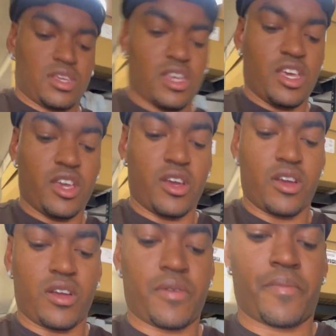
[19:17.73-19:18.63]

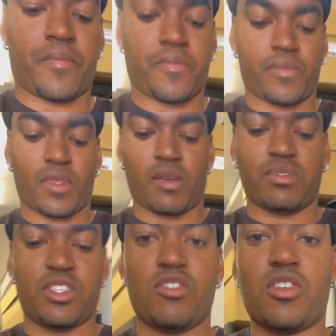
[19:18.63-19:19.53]
here.
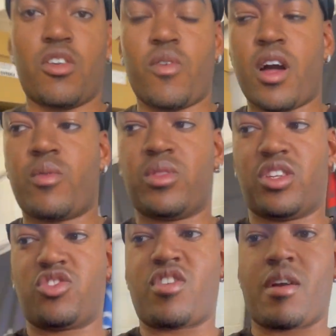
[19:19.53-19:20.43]
Still gonna rock with the
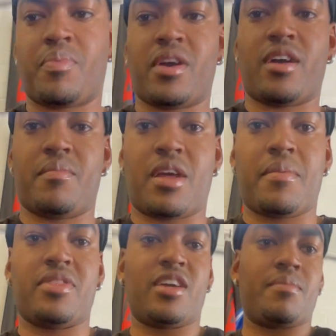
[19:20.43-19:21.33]
tripod, but I've
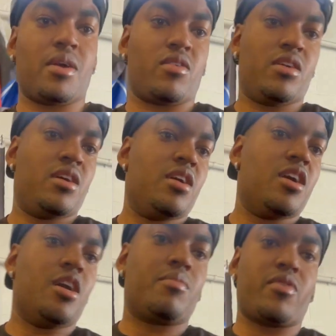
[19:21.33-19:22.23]
been thinking about
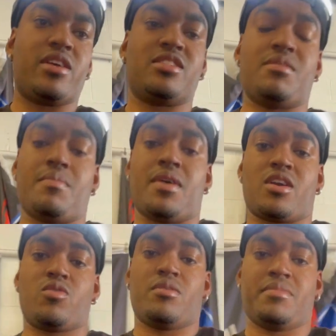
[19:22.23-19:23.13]
upgrading some of
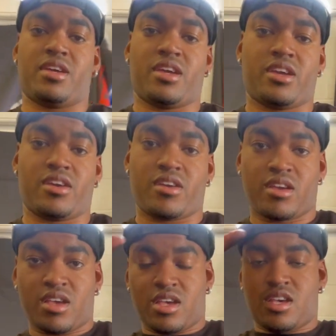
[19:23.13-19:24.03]
my equipment here
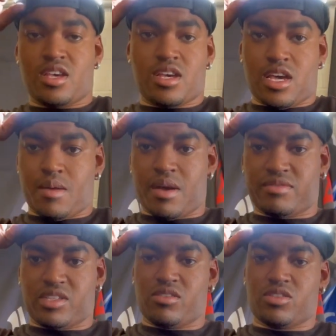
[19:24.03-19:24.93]
I'm
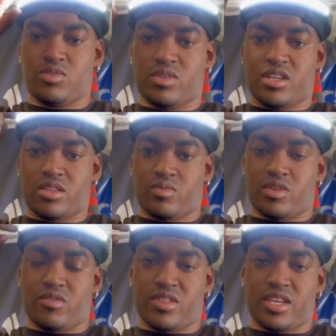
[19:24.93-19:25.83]
obviously gonna do another one
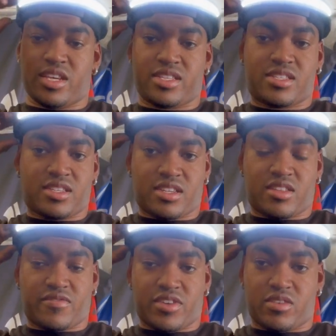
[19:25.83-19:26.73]
on this,
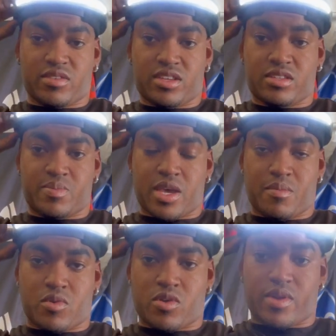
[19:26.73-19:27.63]
another video on this bad
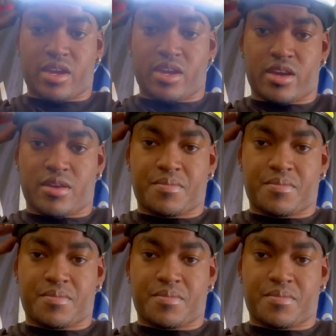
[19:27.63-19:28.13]
boy right here.